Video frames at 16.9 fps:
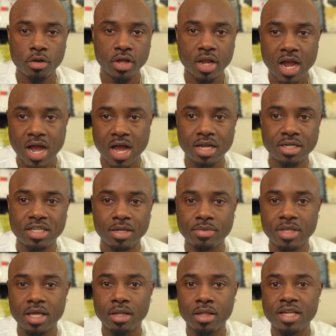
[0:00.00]
the
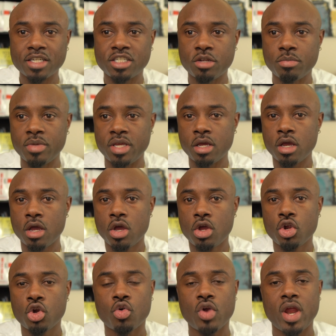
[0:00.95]
concept that led to me
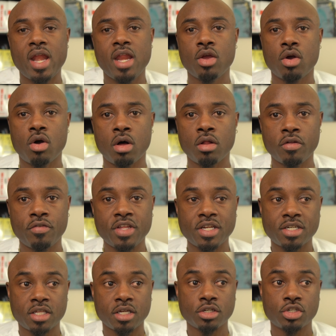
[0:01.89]
creating all of
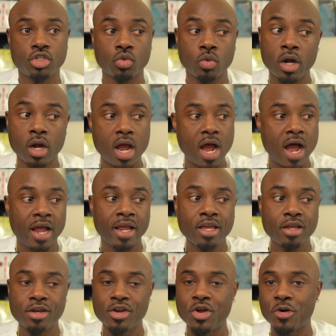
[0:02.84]
these things to where I
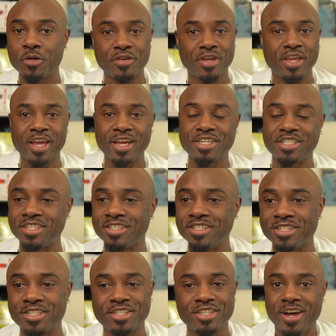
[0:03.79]
get
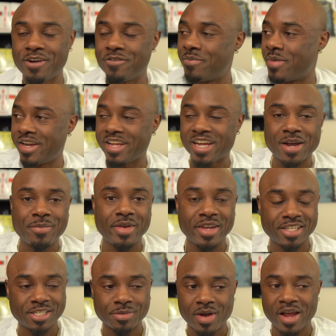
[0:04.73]
notifications of money
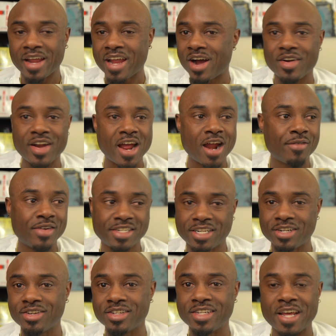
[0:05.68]
coming into my account every
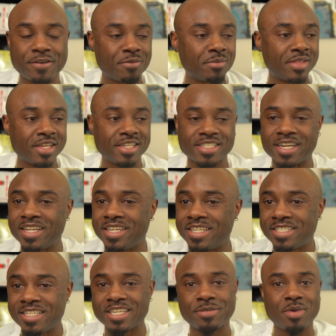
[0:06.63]
single day from things I
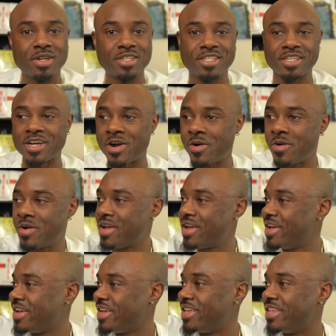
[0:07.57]
did six months ago,
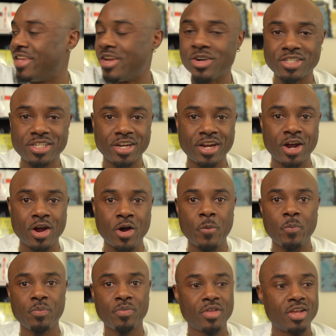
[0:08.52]
years
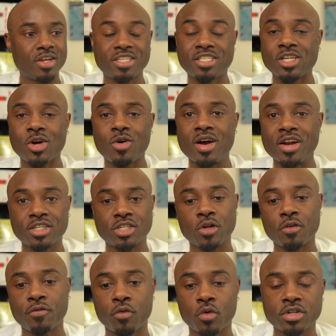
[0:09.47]
ago, so on and
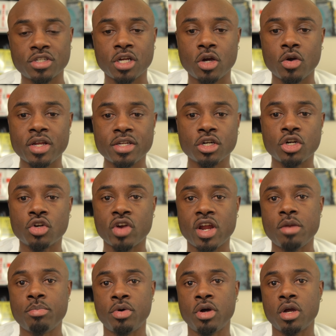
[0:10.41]
so forth. So it's a
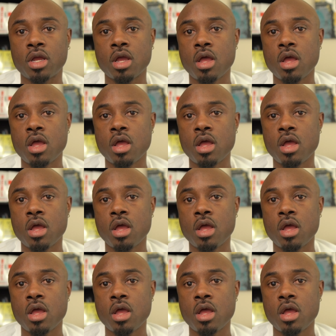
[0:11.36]
great book